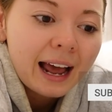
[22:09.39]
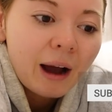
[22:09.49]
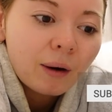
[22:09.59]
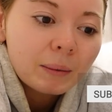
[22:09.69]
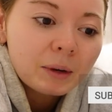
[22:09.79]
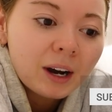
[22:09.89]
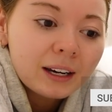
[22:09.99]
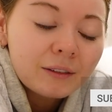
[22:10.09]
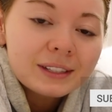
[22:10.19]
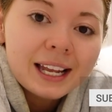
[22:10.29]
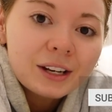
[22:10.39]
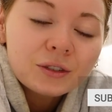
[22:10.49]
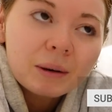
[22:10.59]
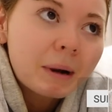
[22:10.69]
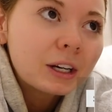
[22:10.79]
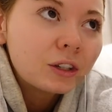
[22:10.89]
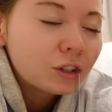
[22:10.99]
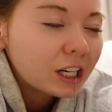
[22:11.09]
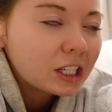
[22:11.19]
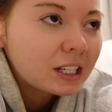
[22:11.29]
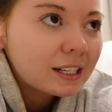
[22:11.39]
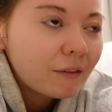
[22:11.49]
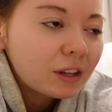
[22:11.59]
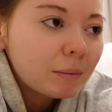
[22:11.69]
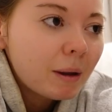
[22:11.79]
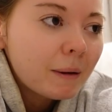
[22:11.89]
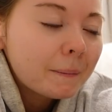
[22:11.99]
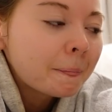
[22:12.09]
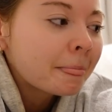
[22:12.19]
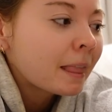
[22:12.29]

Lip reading: how I'm kind of centering my nutrition and stuff at the moment.